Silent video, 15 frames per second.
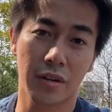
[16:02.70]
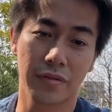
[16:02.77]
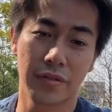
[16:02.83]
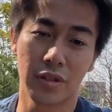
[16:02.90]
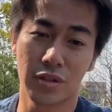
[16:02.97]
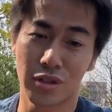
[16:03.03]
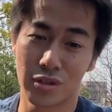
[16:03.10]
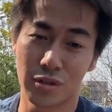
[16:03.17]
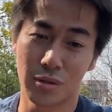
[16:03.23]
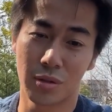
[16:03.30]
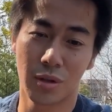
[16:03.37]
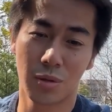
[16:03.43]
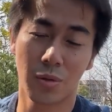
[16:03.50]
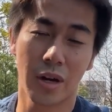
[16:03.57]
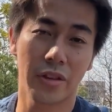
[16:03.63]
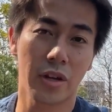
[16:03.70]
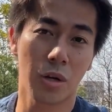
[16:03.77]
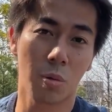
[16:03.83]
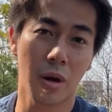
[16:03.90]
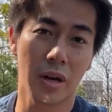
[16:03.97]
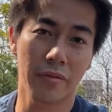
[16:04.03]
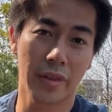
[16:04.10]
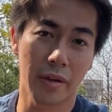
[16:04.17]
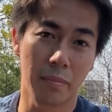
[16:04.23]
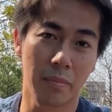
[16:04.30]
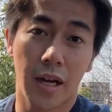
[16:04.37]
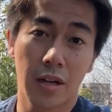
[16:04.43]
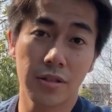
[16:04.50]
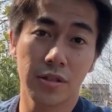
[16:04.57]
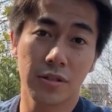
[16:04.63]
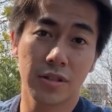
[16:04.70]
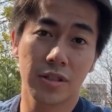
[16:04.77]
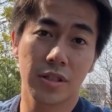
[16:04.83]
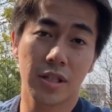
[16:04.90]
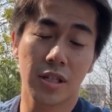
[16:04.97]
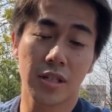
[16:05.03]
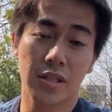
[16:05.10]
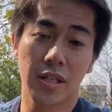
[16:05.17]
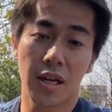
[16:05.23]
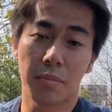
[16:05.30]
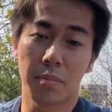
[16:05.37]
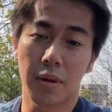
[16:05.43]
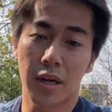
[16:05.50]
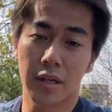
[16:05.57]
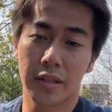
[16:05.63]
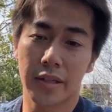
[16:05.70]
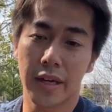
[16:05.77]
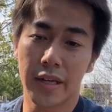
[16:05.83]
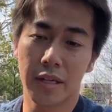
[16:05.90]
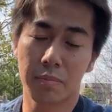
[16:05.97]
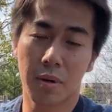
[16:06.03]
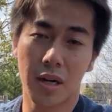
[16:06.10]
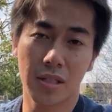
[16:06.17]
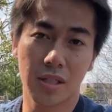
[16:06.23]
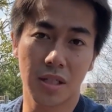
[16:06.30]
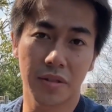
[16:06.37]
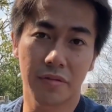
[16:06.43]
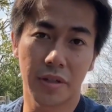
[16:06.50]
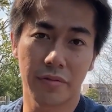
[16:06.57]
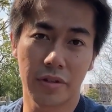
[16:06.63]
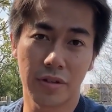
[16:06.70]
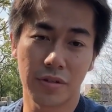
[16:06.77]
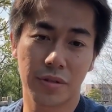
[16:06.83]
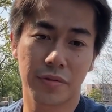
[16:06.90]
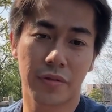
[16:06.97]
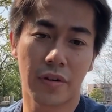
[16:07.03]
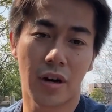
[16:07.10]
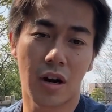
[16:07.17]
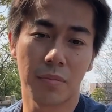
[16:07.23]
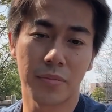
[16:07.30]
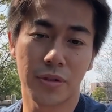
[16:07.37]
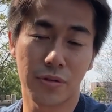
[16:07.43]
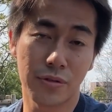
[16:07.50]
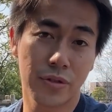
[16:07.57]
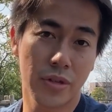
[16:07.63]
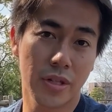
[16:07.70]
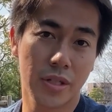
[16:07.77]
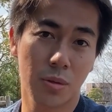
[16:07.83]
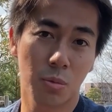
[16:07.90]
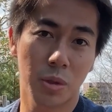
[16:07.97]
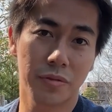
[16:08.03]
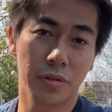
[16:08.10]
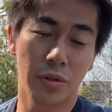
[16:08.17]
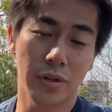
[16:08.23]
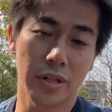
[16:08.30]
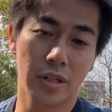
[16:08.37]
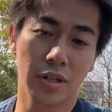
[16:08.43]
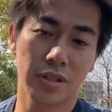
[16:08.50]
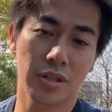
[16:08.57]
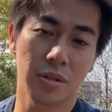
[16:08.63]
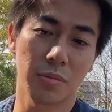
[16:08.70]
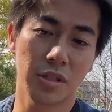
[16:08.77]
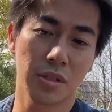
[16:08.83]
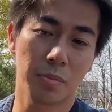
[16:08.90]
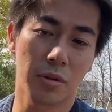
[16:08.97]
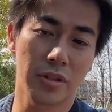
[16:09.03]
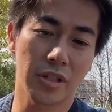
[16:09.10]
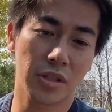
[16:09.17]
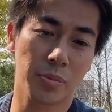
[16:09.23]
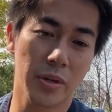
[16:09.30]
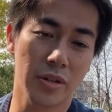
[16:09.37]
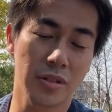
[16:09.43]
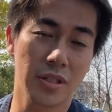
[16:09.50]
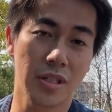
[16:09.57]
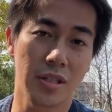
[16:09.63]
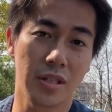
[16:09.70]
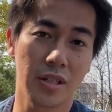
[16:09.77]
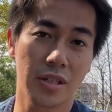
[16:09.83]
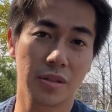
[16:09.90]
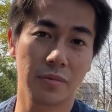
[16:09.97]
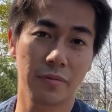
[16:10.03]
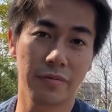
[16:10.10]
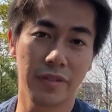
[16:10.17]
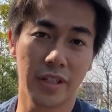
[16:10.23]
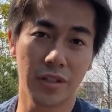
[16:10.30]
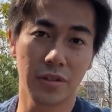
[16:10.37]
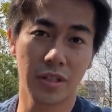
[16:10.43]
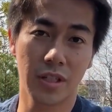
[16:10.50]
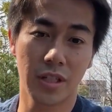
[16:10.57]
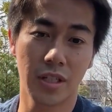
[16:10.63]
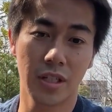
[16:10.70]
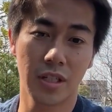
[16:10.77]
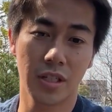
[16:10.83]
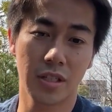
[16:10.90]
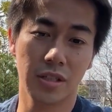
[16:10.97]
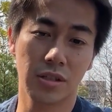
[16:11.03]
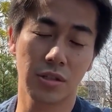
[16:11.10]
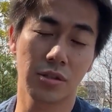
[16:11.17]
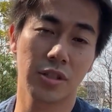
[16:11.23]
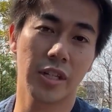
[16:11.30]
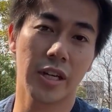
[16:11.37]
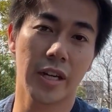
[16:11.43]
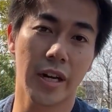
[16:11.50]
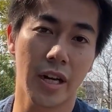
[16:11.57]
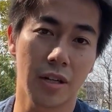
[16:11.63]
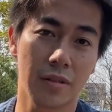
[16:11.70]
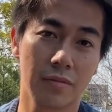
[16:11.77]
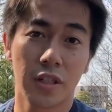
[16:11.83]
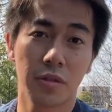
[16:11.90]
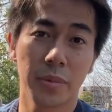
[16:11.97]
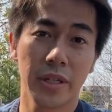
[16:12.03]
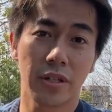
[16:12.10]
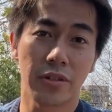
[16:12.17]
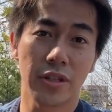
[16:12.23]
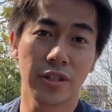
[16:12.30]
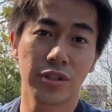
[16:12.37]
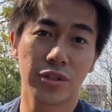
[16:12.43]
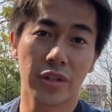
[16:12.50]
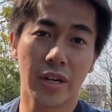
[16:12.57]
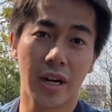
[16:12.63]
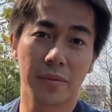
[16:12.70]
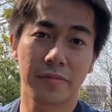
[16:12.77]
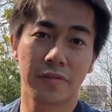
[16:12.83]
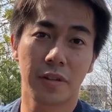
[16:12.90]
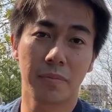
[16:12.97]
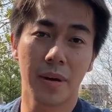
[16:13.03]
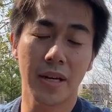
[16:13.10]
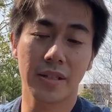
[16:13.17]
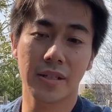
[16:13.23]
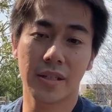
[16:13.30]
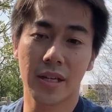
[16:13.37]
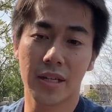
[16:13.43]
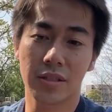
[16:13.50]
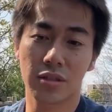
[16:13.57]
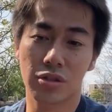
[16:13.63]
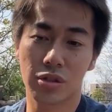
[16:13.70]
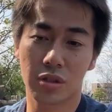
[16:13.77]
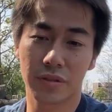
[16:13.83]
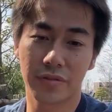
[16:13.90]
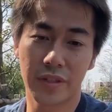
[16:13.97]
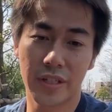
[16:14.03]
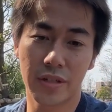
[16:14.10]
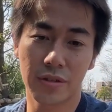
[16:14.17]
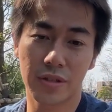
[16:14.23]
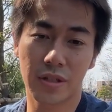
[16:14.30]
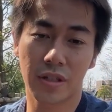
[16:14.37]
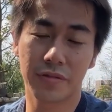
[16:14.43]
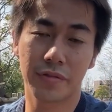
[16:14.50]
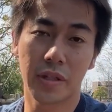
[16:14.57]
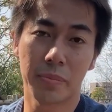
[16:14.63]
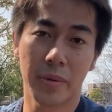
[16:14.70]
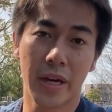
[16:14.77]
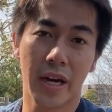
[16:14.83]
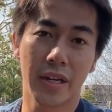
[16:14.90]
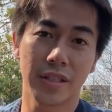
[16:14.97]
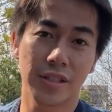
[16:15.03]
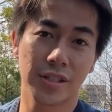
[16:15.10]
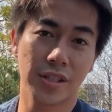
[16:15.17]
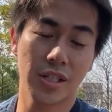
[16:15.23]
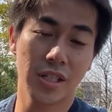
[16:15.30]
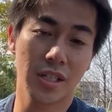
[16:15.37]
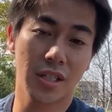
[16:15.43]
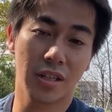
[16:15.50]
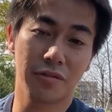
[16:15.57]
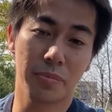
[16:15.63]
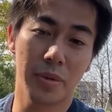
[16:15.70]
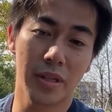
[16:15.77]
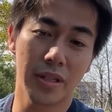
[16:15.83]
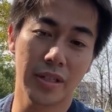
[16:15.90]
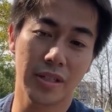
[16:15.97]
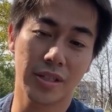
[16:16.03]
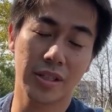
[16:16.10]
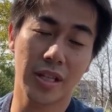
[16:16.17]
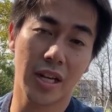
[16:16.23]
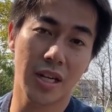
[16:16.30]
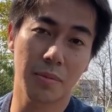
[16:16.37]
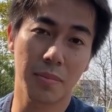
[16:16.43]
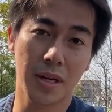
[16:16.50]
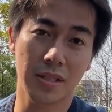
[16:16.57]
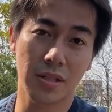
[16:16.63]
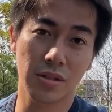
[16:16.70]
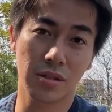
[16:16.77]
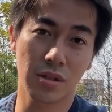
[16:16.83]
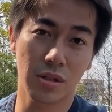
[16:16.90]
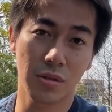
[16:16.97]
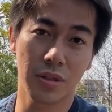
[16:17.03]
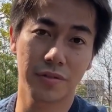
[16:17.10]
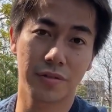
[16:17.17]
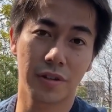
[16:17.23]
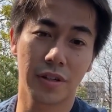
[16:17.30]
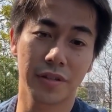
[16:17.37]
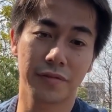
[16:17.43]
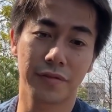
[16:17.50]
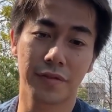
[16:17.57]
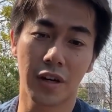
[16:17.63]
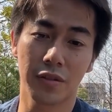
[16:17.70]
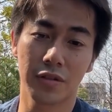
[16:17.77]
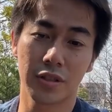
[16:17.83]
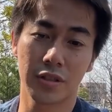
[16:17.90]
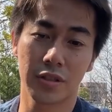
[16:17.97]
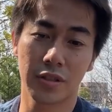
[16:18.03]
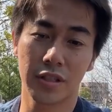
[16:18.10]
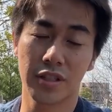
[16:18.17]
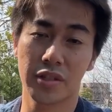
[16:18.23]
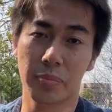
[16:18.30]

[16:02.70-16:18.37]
of the you who are not aware of them. I also discussed about getting positive reviews from users with great customer support experience in this video here, so check it out. Follow me on Instagram for bite-sized short videos of the behind the scene of building a startup as a solo and foreign founder in